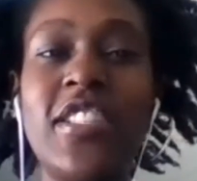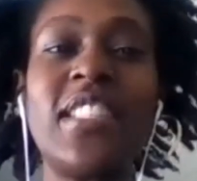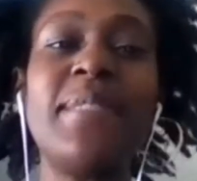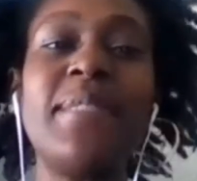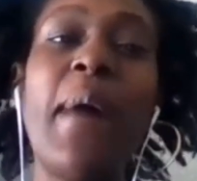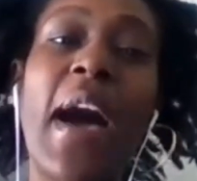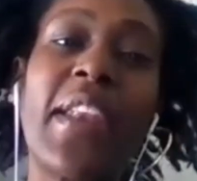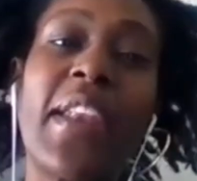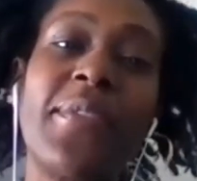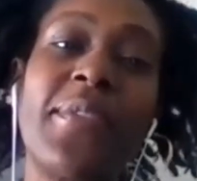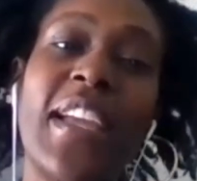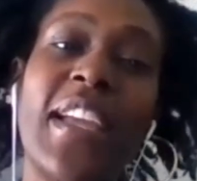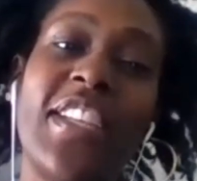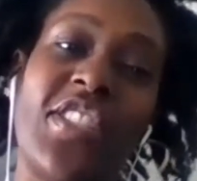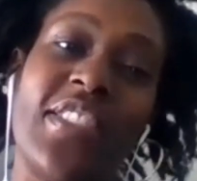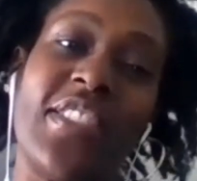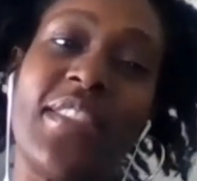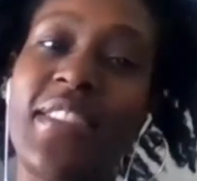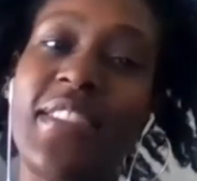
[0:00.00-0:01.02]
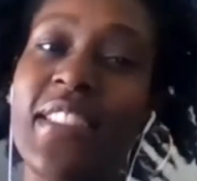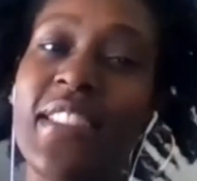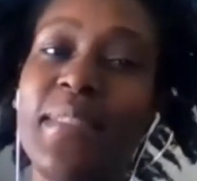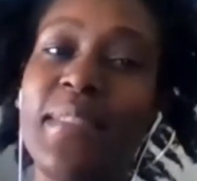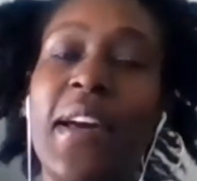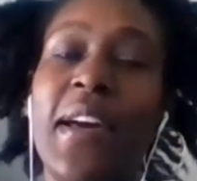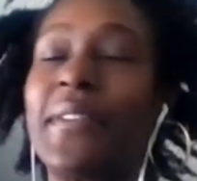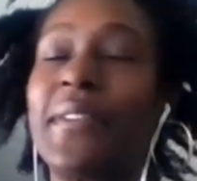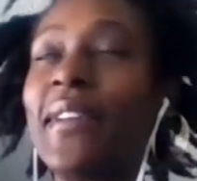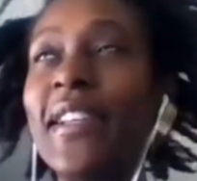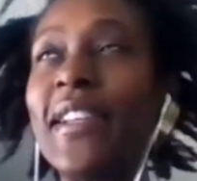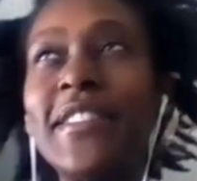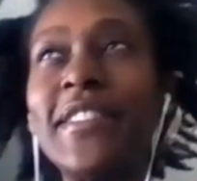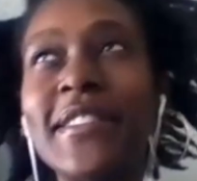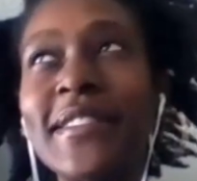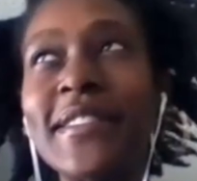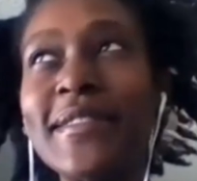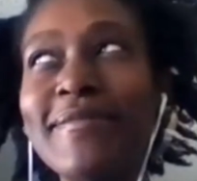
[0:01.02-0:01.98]
just moderation. It's just
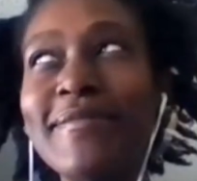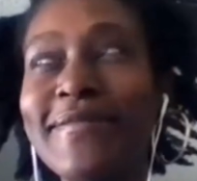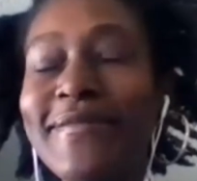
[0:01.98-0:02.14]
moderation.